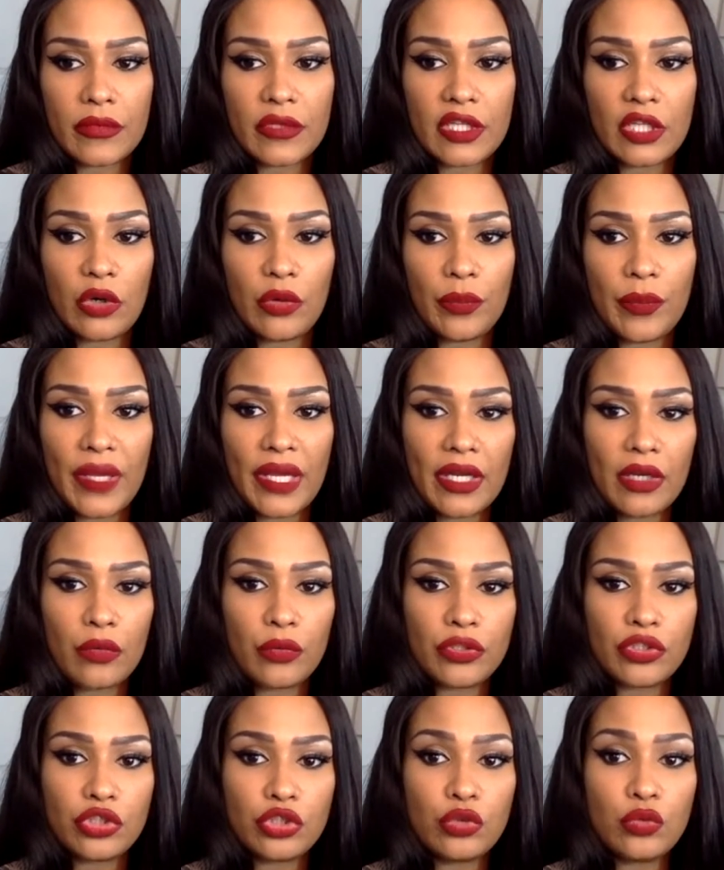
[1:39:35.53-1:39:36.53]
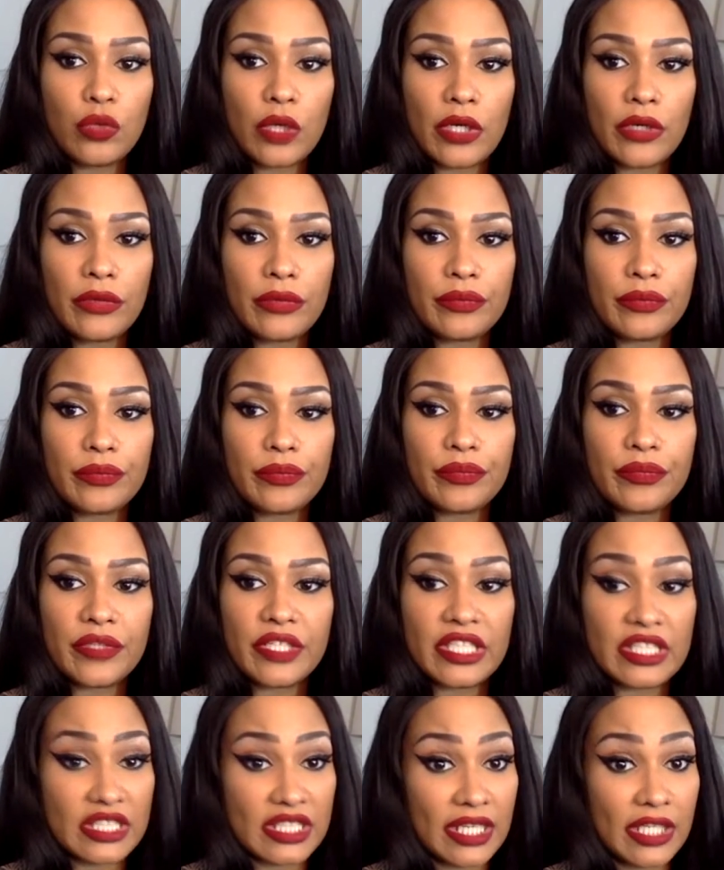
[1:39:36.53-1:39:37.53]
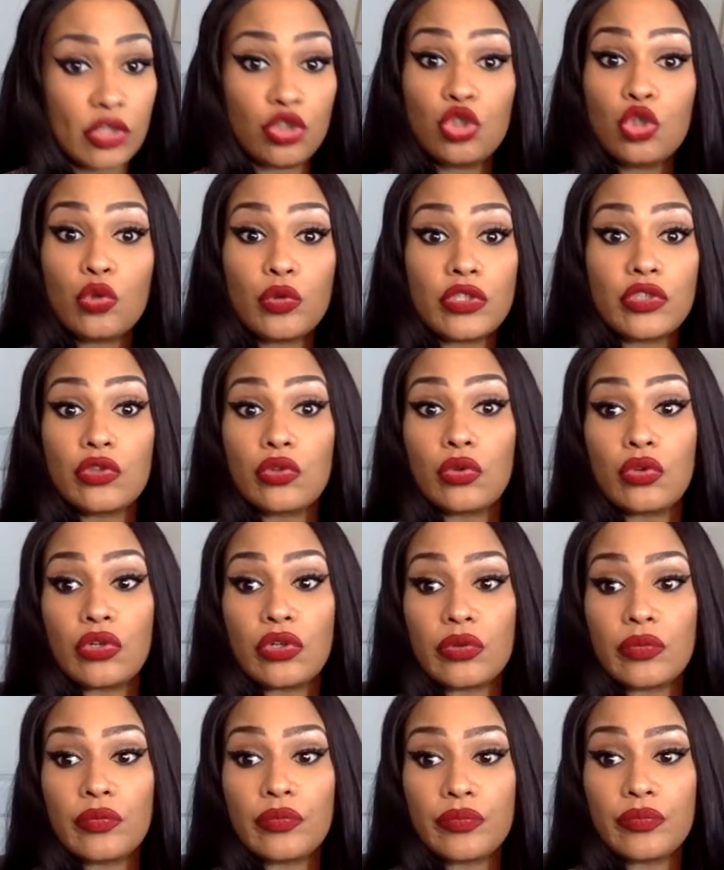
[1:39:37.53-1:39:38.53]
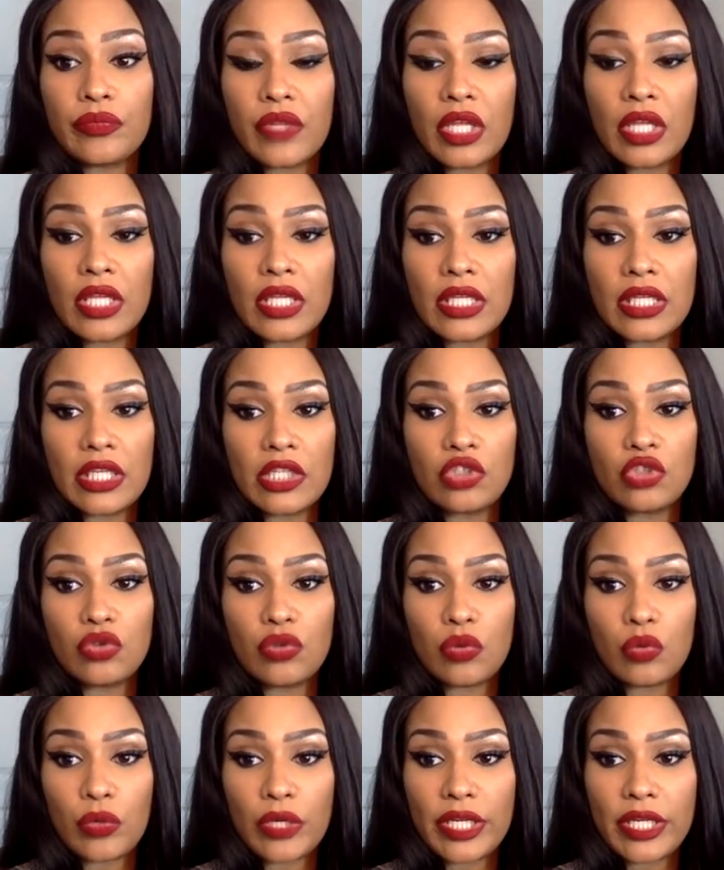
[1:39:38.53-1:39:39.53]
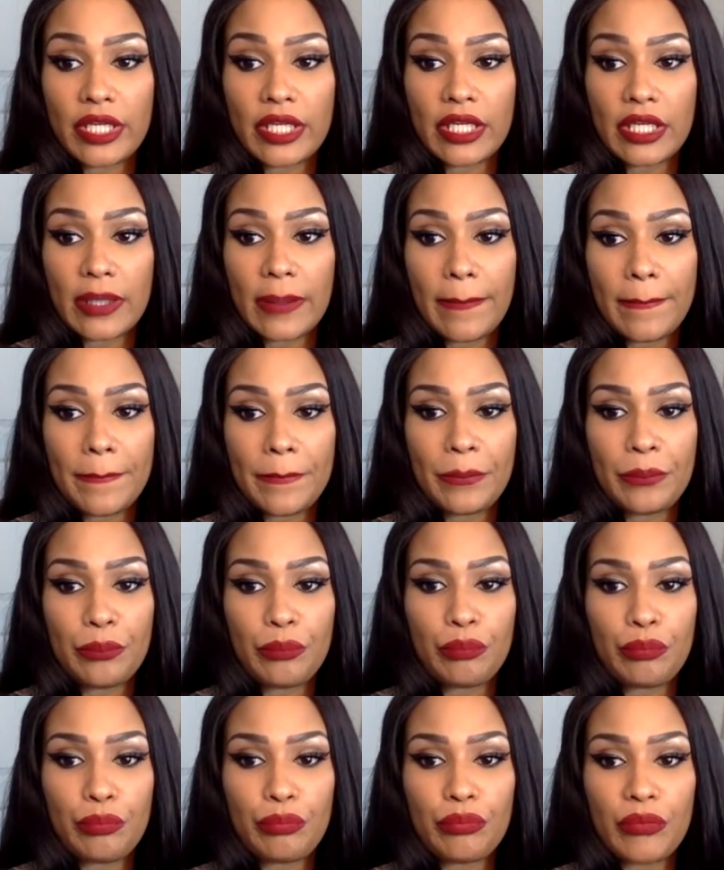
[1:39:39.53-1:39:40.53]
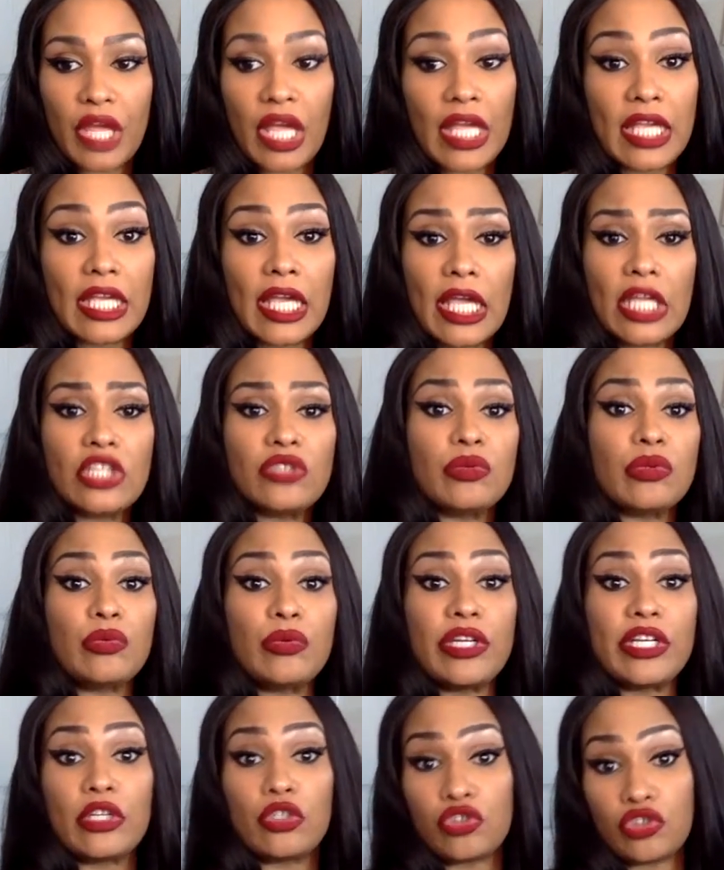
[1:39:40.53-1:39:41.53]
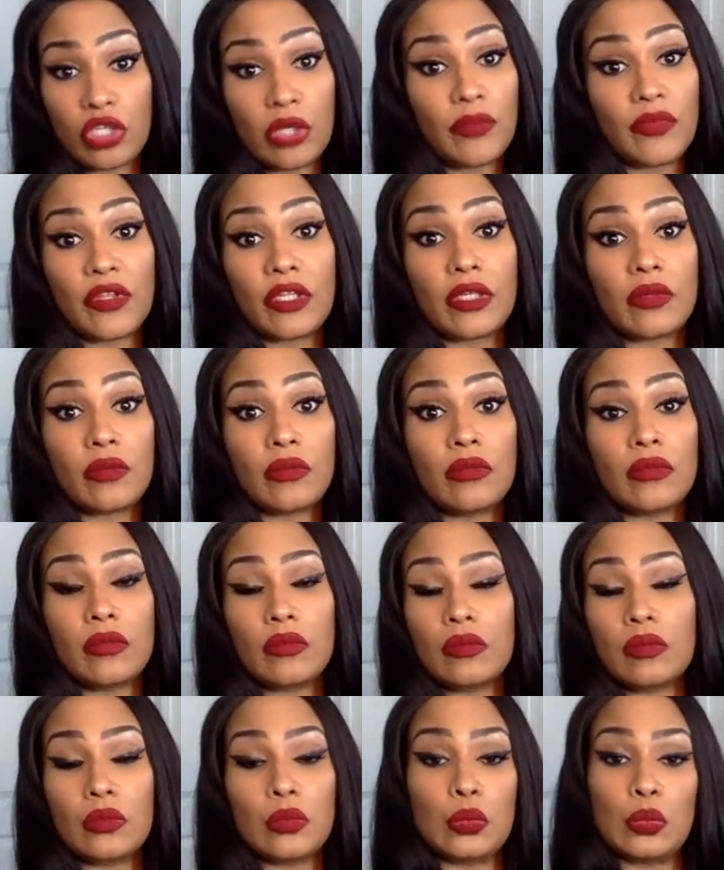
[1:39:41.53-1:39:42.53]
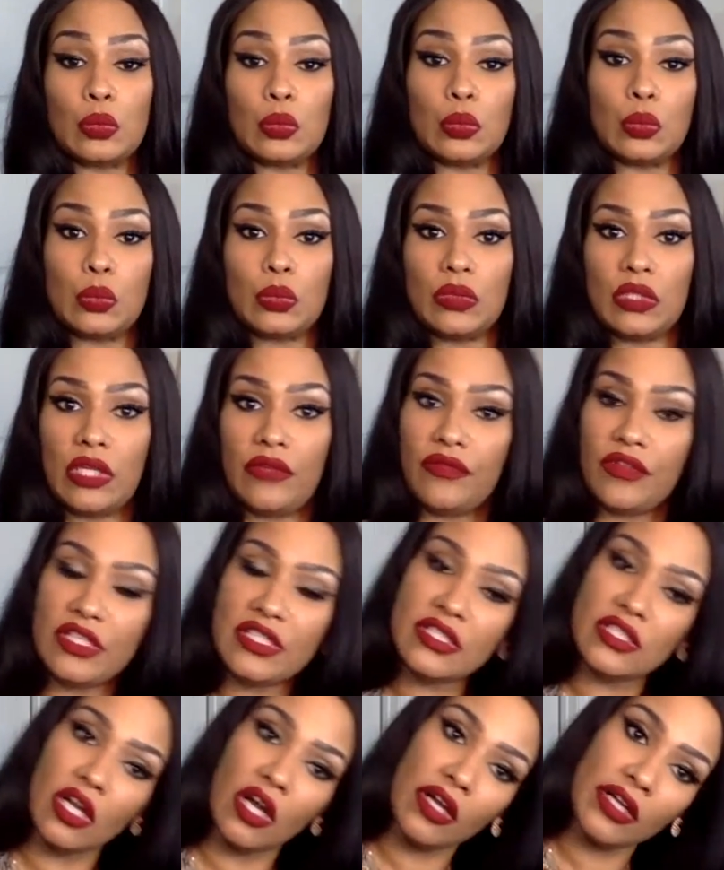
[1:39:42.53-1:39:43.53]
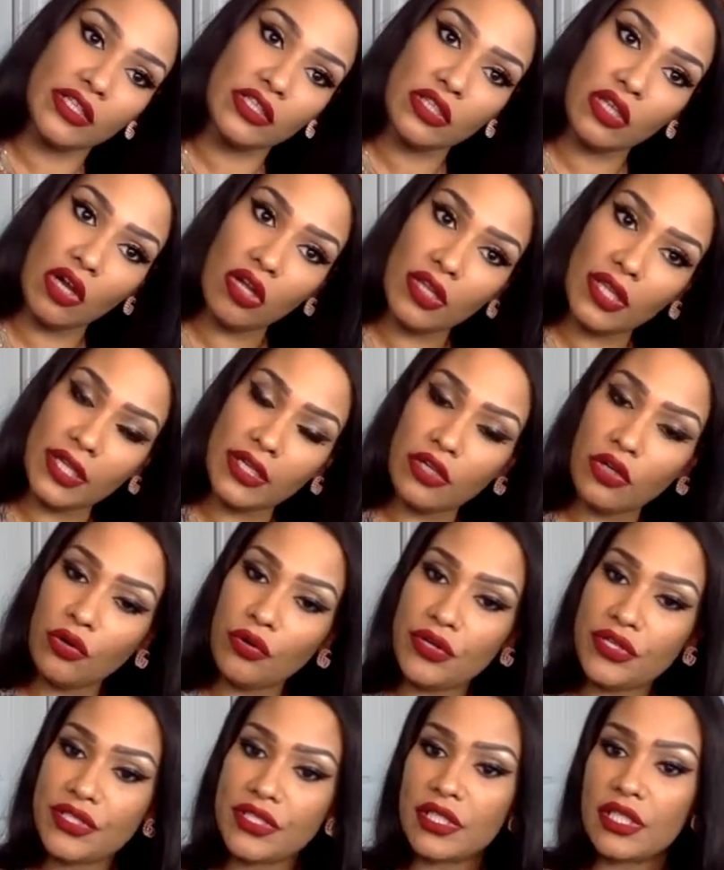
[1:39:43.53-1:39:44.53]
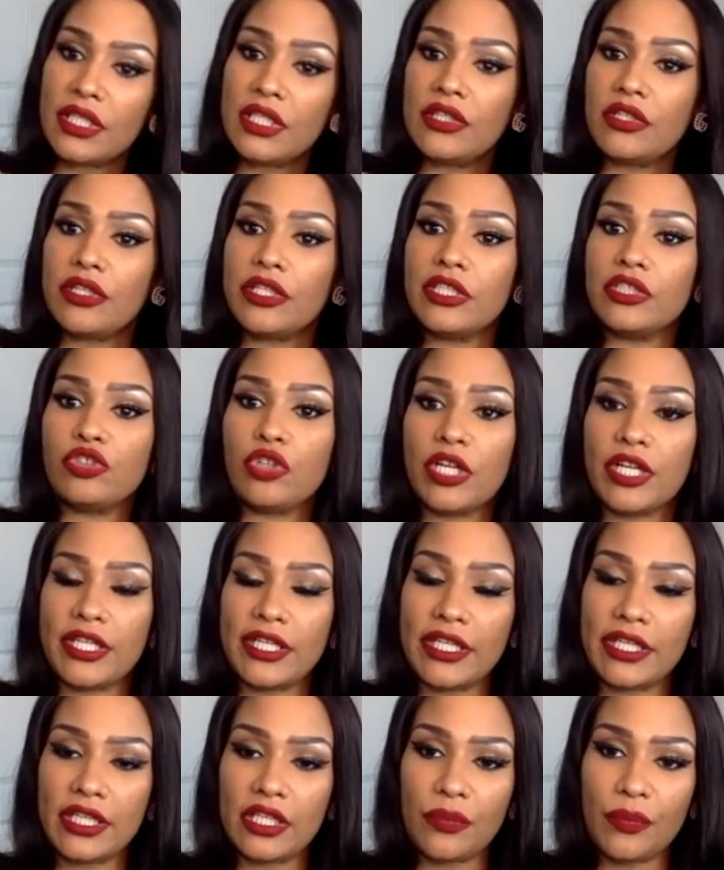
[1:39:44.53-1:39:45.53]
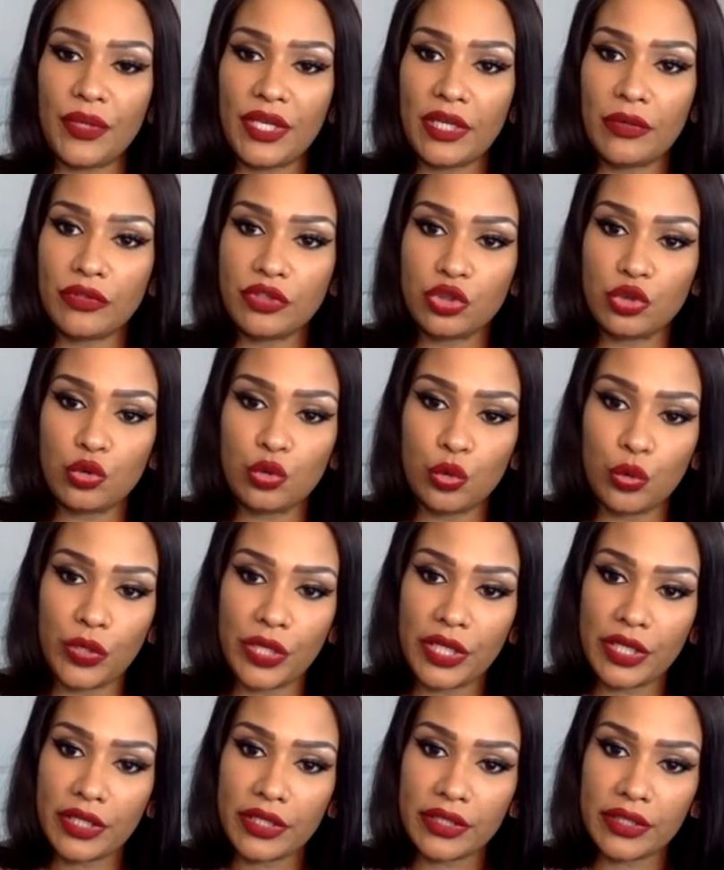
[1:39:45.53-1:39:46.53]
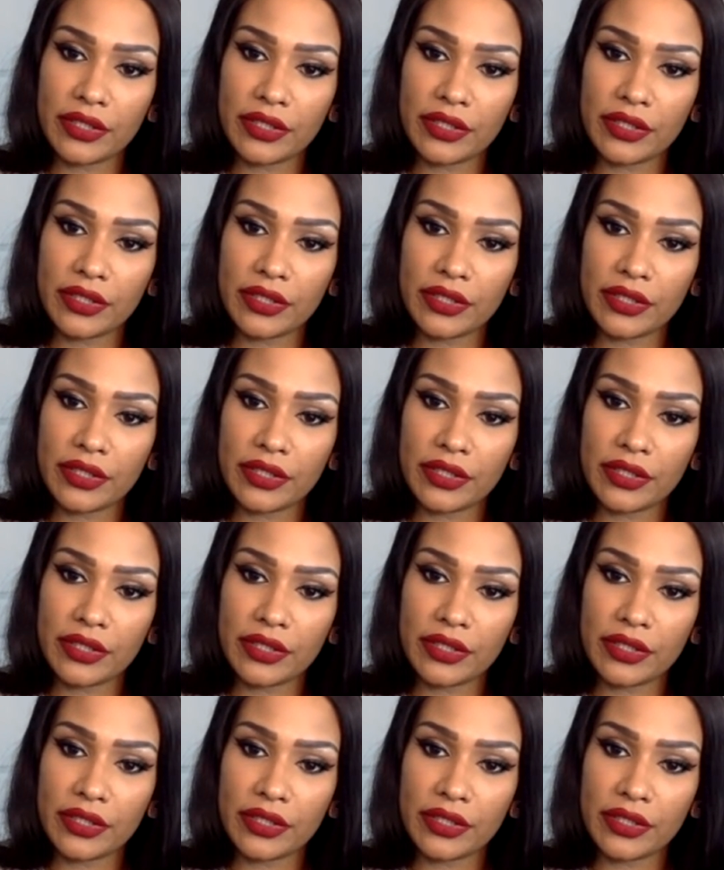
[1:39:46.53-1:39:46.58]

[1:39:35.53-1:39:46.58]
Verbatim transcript: Don't matter what you want. Get to that jewelry store. Get you a ring. Engagement ring or something. If he's talking all that noise, either he's trying to get in the bed with you quick.